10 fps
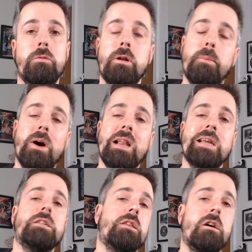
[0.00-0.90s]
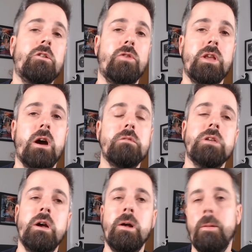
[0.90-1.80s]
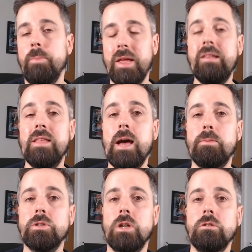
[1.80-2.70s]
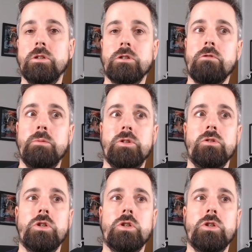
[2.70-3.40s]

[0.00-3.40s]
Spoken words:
And I'll put a link to those videos in the episode description.